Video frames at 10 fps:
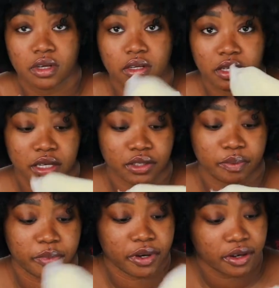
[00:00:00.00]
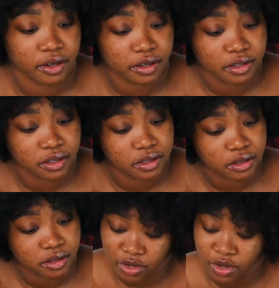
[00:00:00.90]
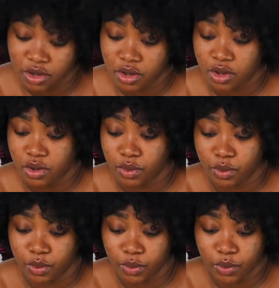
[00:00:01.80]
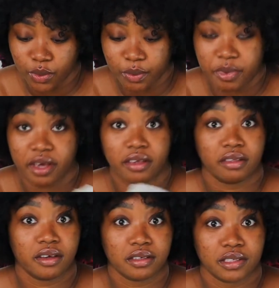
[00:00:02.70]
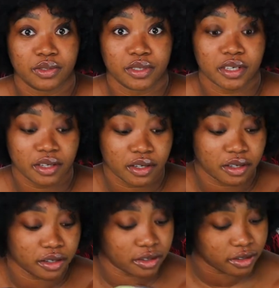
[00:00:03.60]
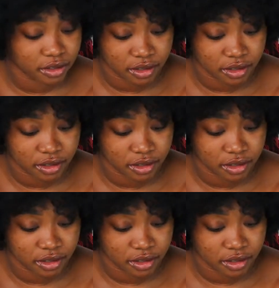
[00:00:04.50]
Another purse. Ooh, bathing suit alert.